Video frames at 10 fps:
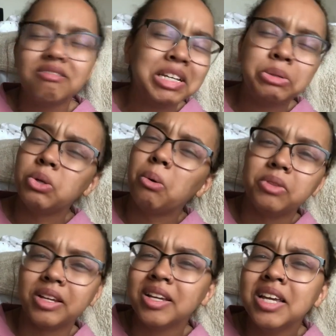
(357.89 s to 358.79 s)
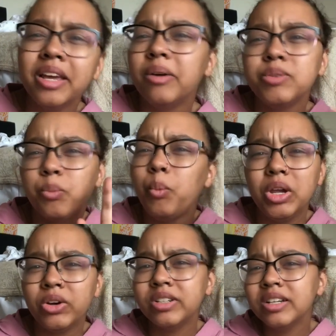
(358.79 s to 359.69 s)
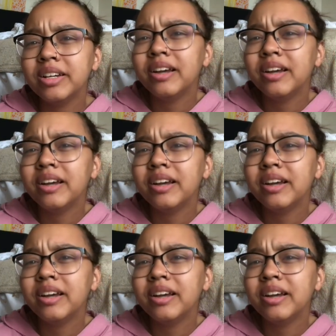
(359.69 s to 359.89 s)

It was a whole thing. It was weird.